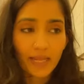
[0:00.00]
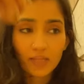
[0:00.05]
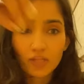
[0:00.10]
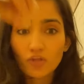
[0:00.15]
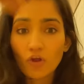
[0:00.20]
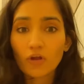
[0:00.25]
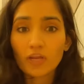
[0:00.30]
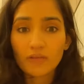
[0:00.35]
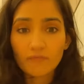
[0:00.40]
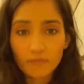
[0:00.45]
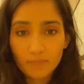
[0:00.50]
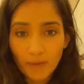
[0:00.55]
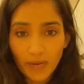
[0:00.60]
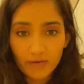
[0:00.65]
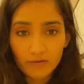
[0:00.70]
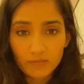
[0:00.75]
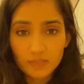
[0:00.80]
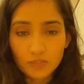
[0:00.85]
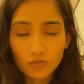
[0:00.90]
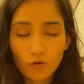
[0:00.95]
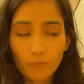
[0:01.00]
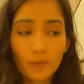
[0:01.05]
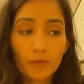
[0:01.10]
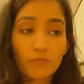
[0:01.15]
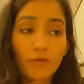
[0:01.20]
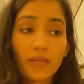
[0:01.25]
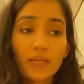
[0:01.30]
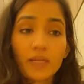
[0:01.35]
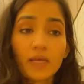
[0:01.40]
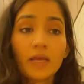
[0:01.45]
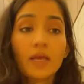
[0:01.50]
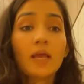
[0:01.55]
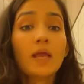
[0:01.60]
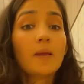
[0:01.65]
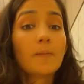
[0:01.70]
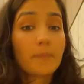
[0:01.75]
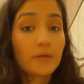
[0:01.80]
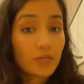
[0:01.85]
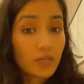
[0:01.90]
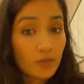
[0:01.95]
like not even microscopic, right?
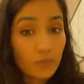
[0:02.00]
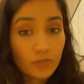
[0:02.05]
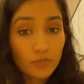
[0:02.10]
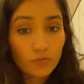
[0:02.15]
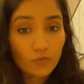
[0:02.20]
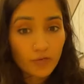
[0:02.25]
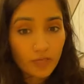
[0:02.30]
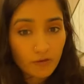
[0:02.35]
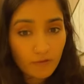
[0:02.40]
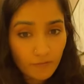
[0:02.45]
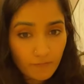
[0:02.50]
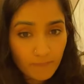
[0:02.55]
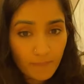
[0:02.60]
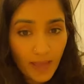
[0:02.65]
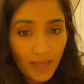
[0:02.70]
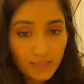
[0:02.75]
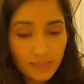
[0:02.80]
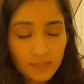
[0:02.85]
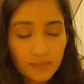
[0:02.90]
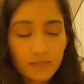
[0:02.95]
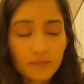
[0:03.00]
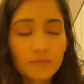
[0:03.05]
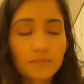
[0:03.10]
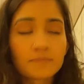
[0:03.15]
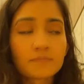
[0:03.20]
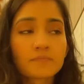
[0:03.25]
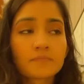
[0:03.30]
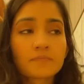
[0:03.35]
But here we're talking of matter.